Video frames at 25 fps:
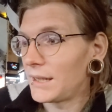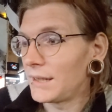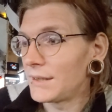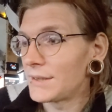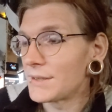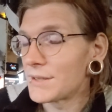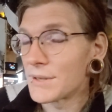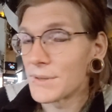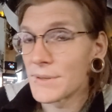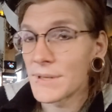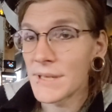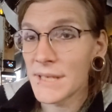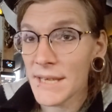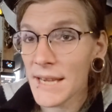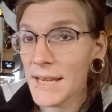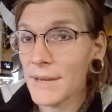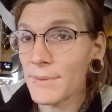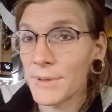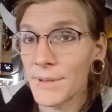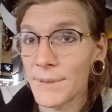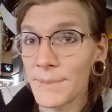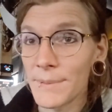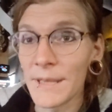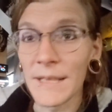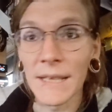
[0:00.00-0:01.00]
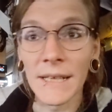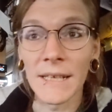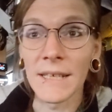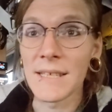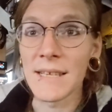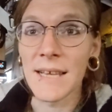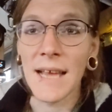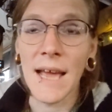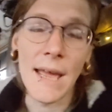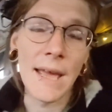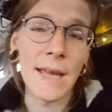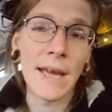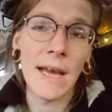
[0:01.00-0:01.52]
So stay with me because
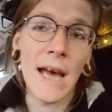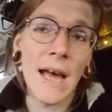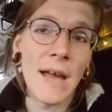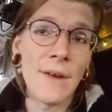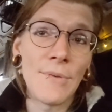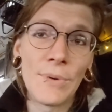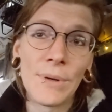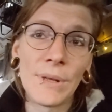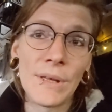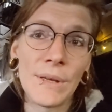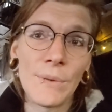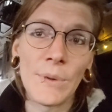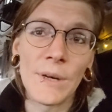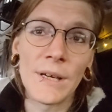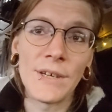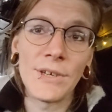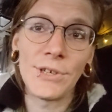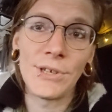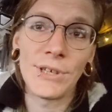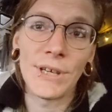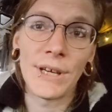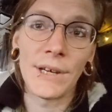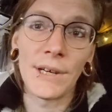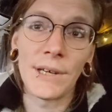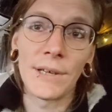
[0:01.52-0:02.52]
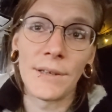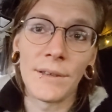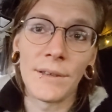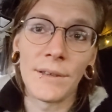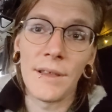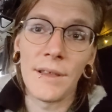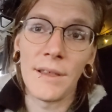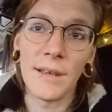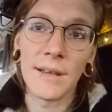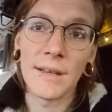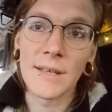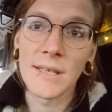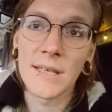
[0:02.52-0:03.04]
I really want to share
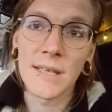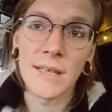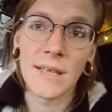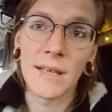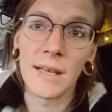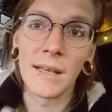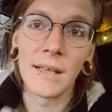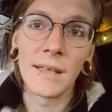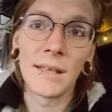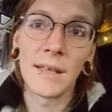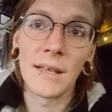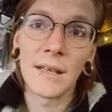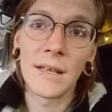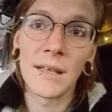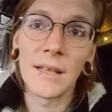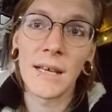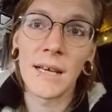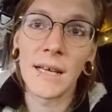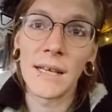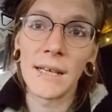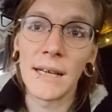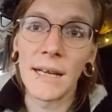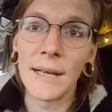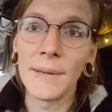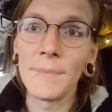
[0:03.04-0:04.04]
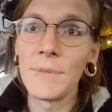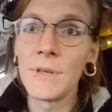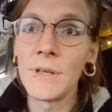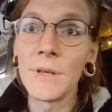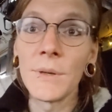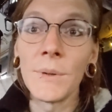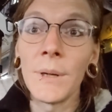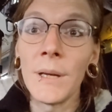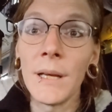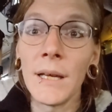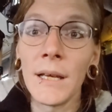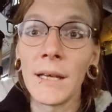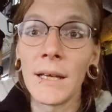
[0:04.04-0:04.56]
things that I'm
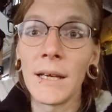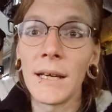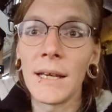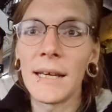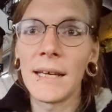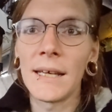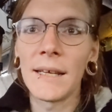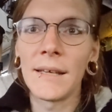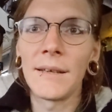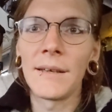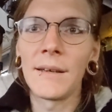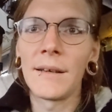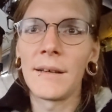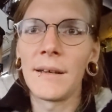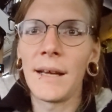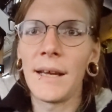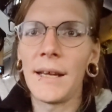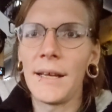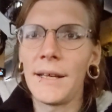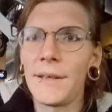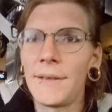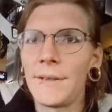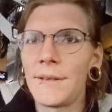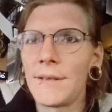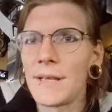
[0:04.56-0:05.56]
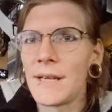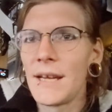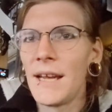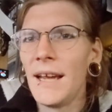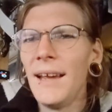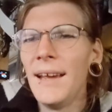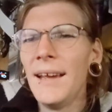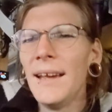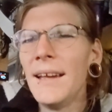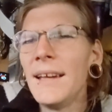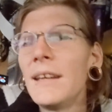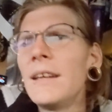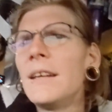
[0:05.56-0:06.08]
doing and
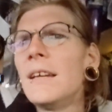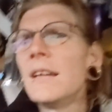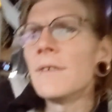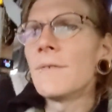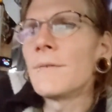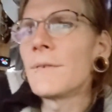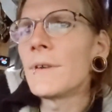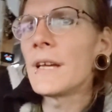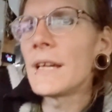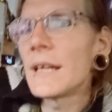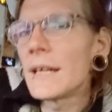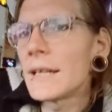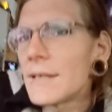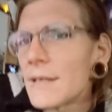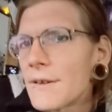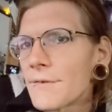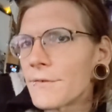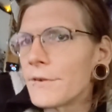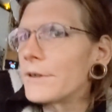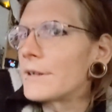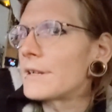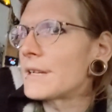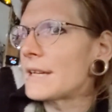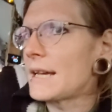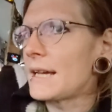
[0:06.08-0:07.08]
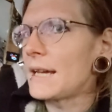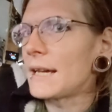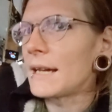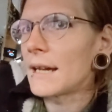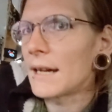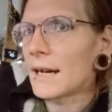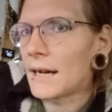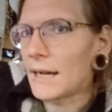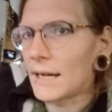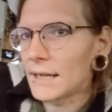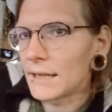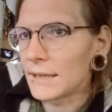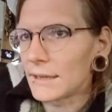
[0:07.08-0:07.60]
give like a different take
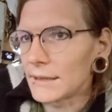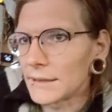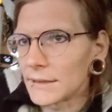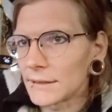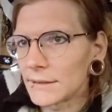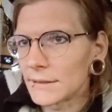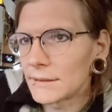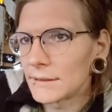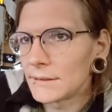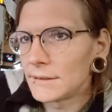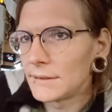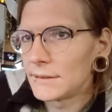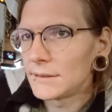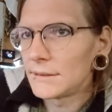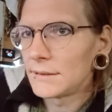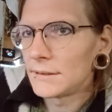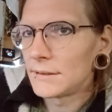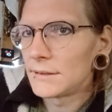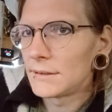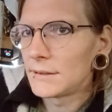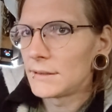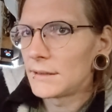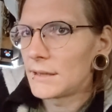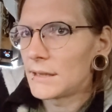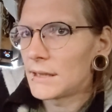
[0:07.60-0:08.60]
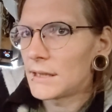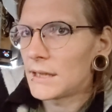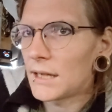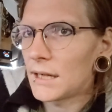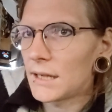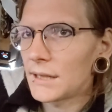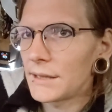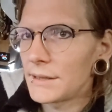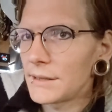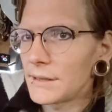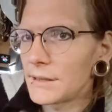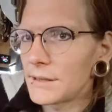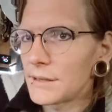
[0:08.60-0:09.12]
on
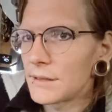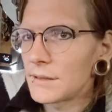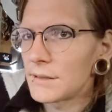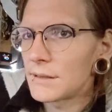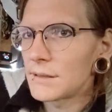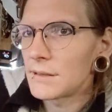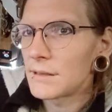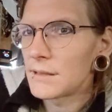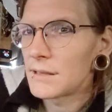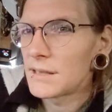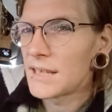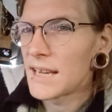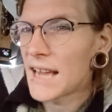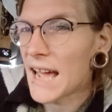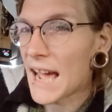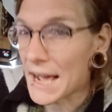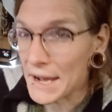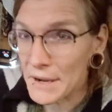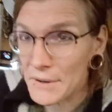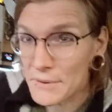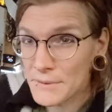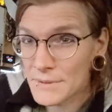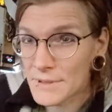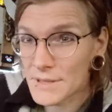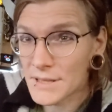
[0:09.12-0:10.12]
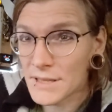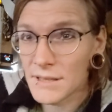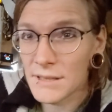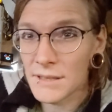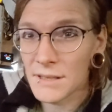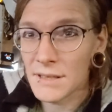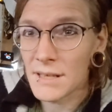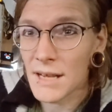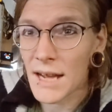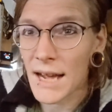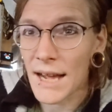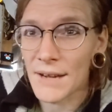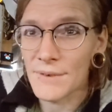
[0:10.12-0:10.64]
how to
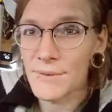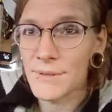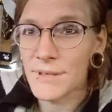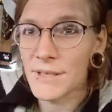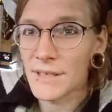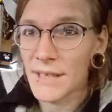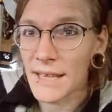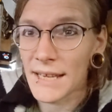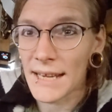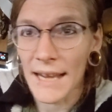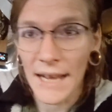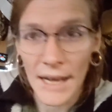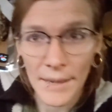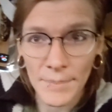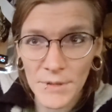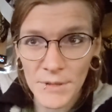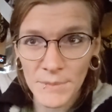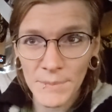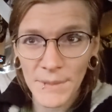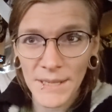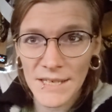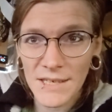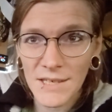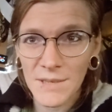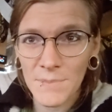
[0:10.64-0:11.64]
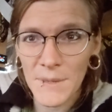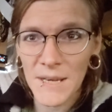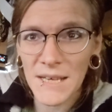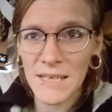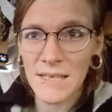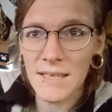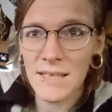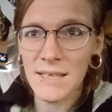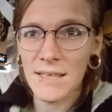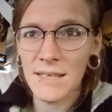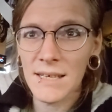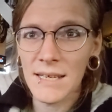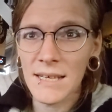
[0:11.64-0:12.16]
like optimize
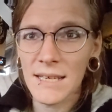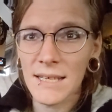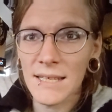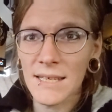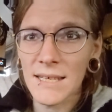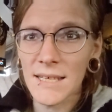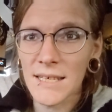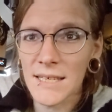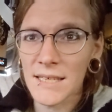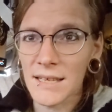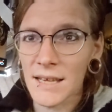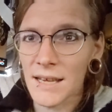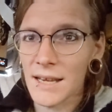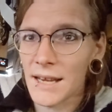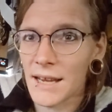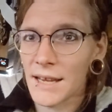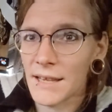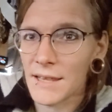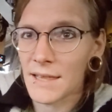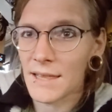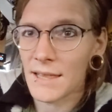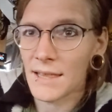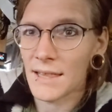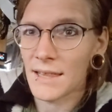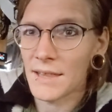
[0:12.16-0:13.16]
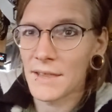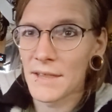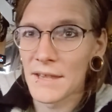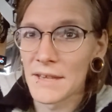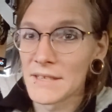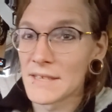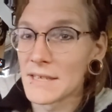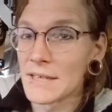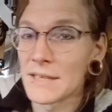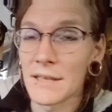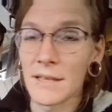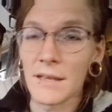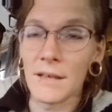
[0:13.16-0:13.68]
spaces like this. Like this
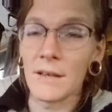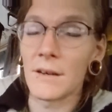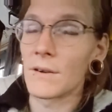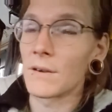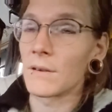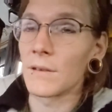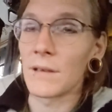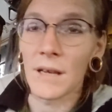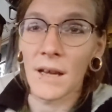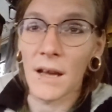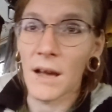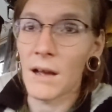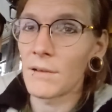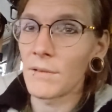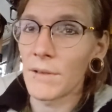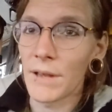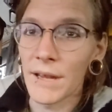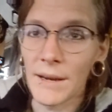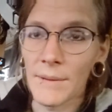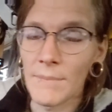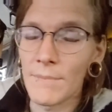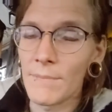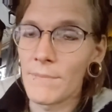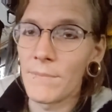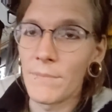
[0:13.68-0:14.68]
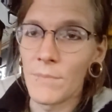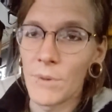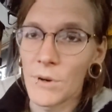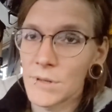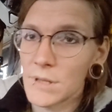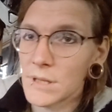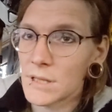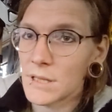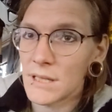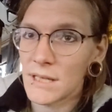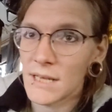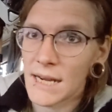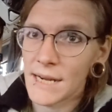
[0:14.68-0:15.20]
is literally all, like
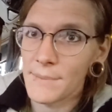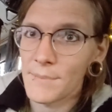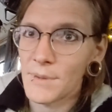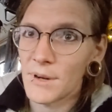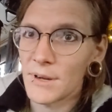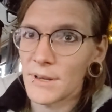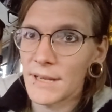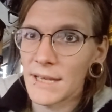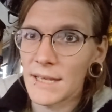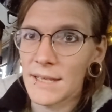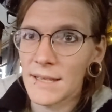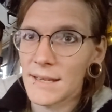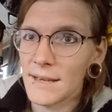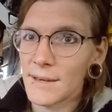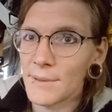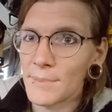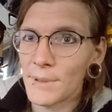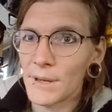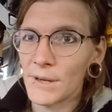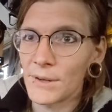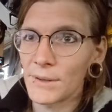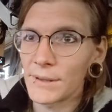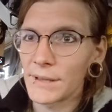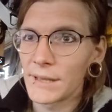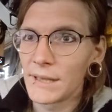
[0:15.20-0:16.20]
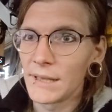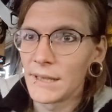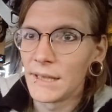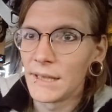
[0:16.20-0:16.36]
most of the time all I think about